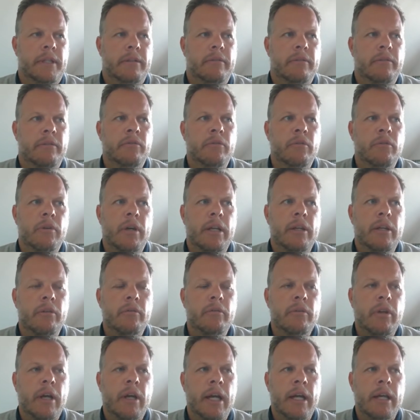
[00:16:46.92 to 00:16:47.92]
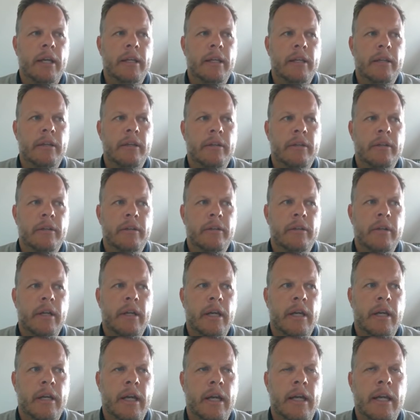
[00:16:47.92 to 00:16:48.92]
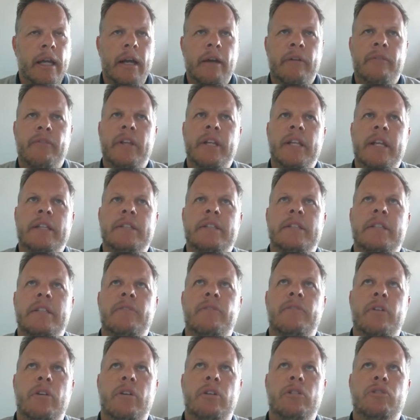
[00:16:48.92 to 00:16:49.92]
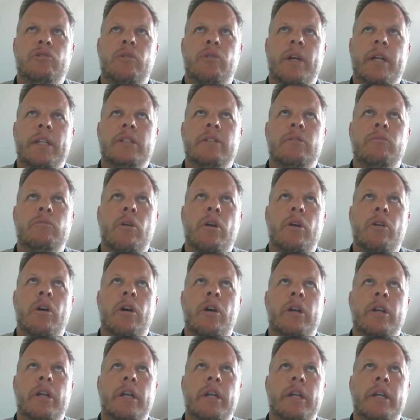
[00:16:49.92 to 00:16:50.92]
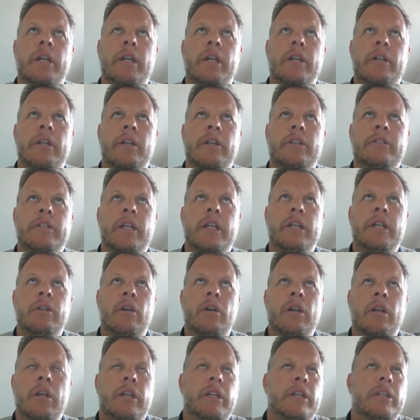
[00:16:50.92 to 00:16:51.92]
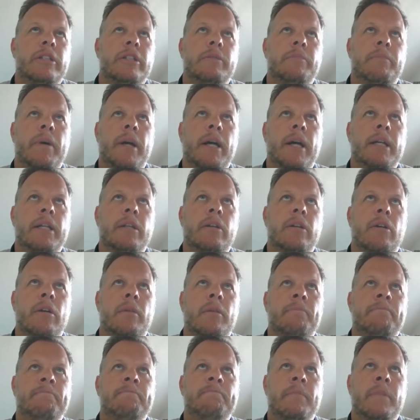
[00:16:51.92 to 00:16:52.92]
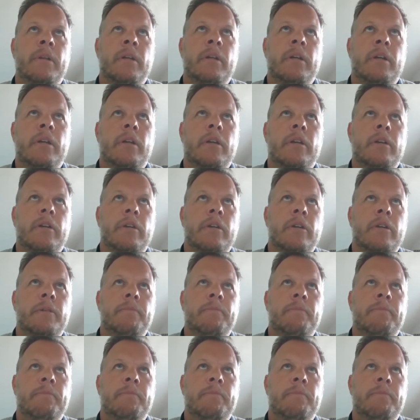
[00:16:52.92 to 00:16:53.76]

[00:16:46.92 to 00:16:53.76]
I don't. I think that's difficult to answer. What other technologies might come? A